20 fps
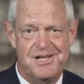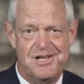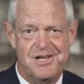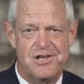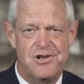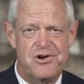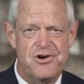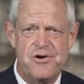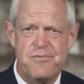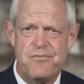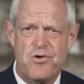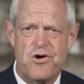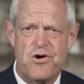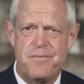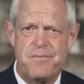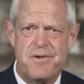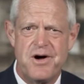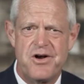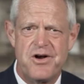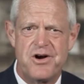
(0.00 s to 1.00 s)
Learn more
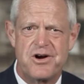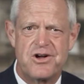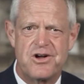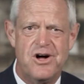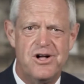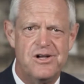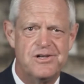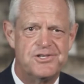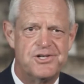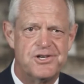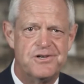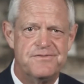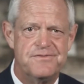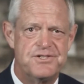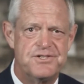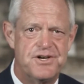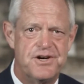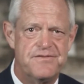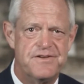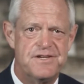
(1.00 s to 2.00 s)
about our culture of
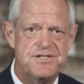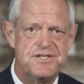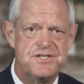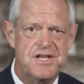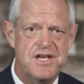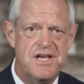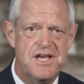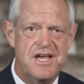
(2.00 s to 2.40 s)
service